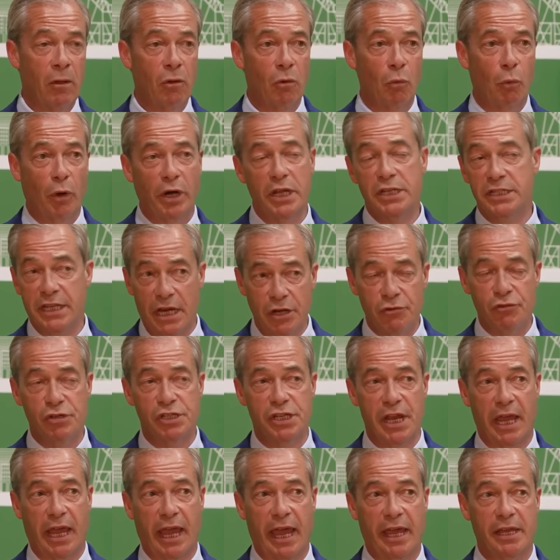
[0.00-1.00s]
What is
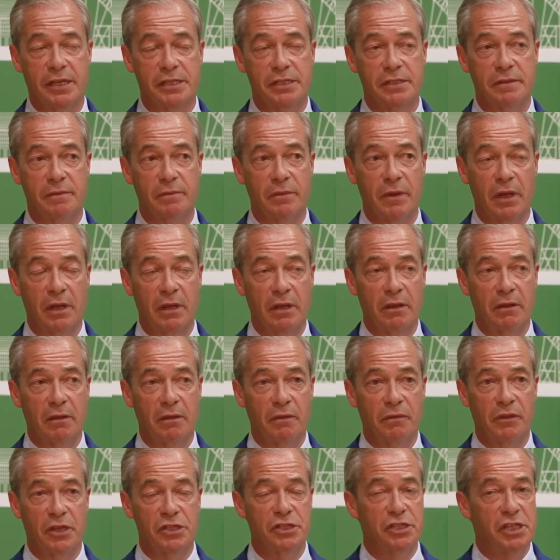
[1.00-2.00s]
interesting is
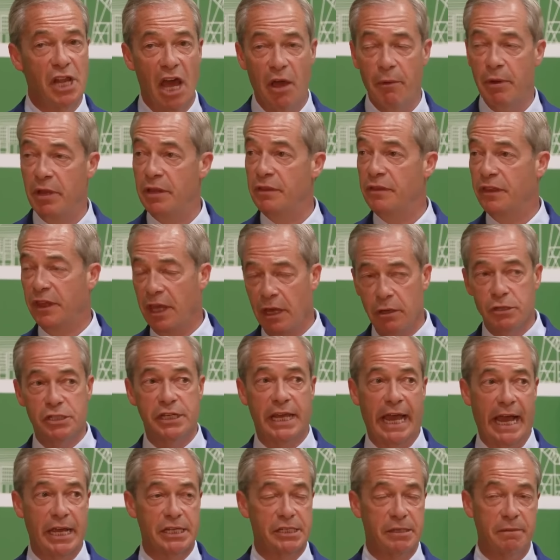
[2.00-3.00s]
there's no
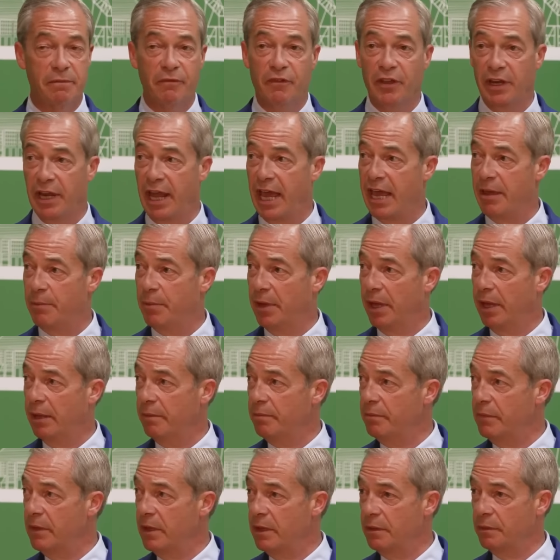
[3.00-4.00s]
enthusiasm for Labour,
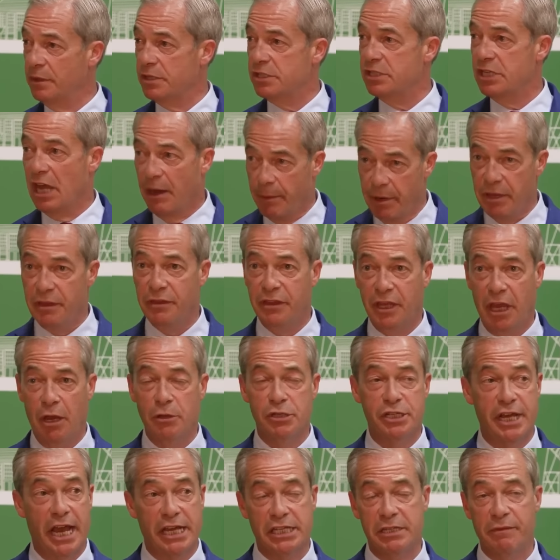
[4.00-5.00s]
there's no
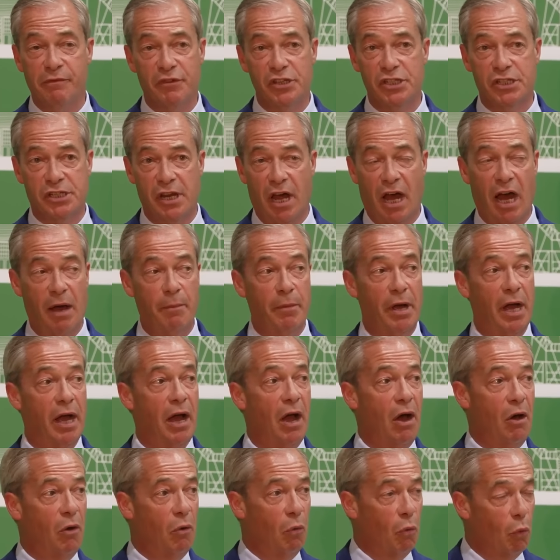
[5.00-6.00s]
enthusiasm for Starmer
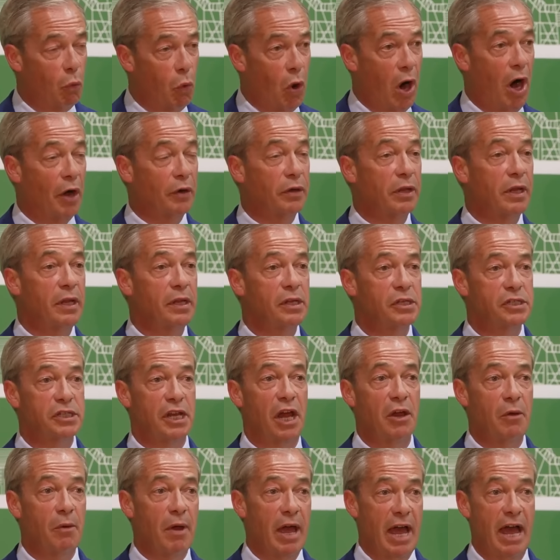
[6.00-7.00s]

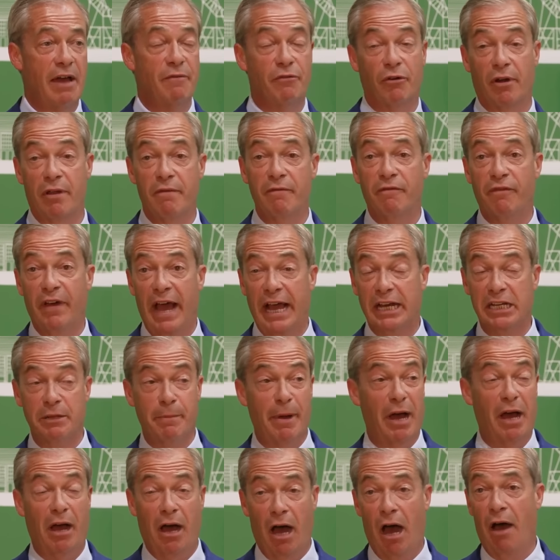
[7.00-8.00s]
whatsoever. In fact,
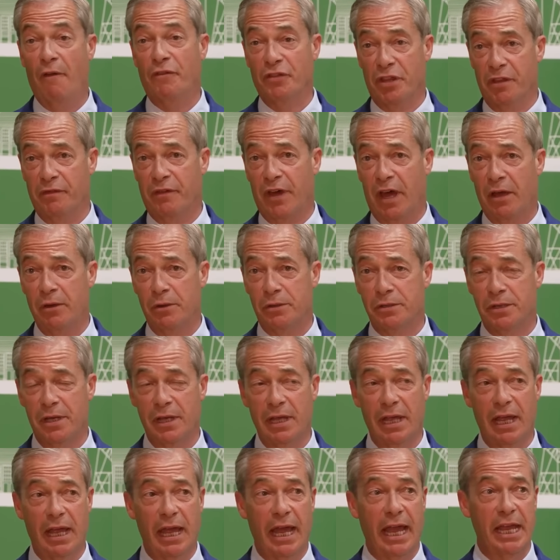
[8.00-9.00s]
about half of the vote
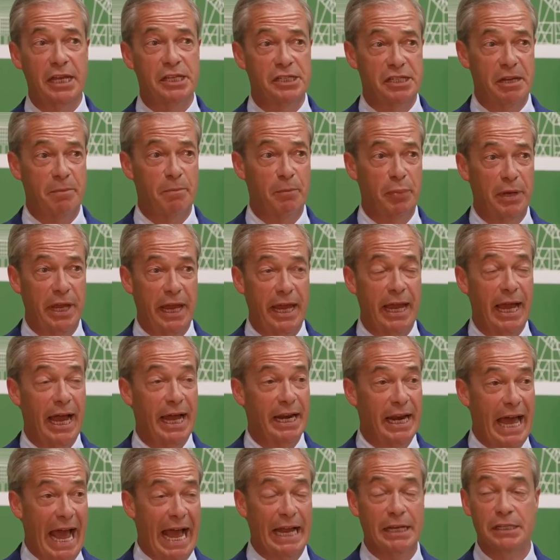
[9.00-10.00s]
is simply
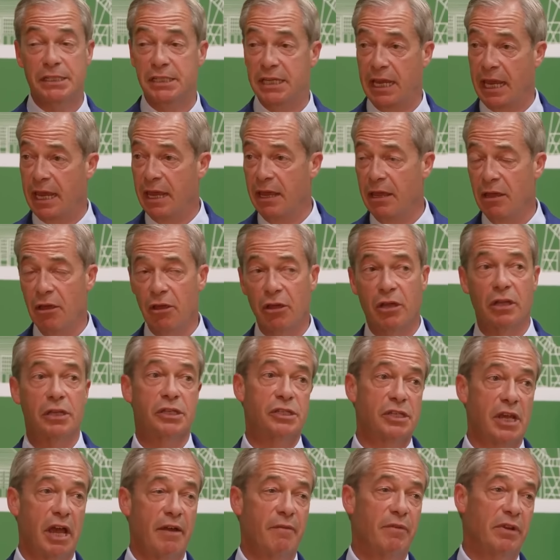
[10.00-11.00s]
an
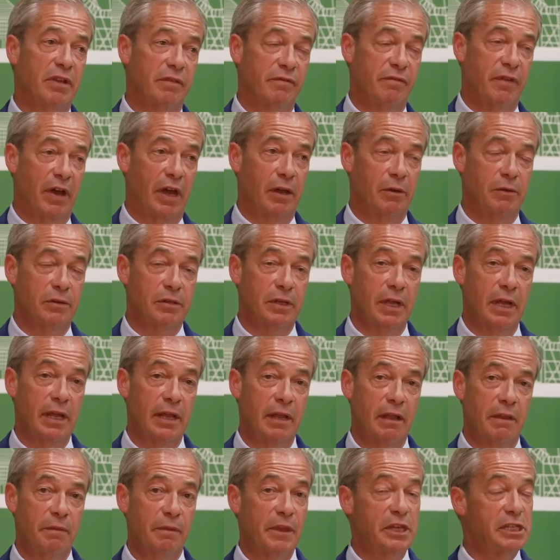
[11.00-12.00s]
anti-Conservative vote.
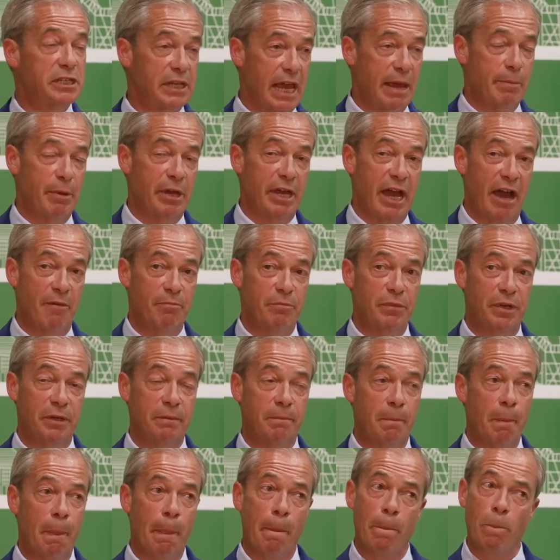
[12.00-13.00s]
This Labour
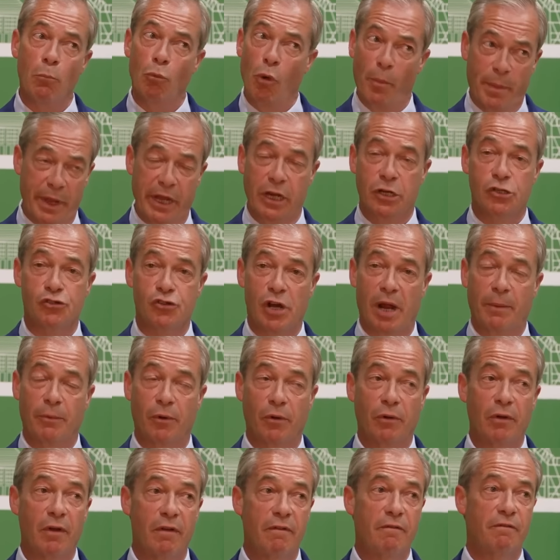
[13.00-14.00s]
government will be in
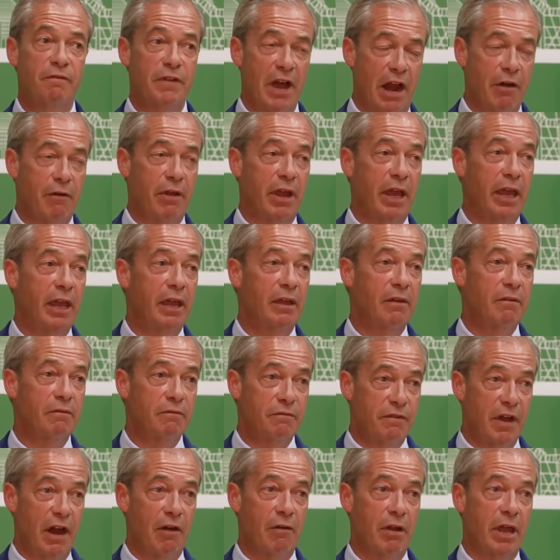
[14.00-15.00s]
trouble very,
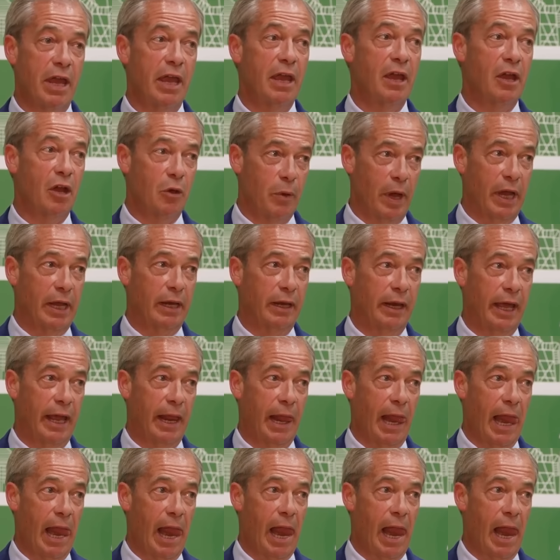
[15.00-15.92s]
very quickly.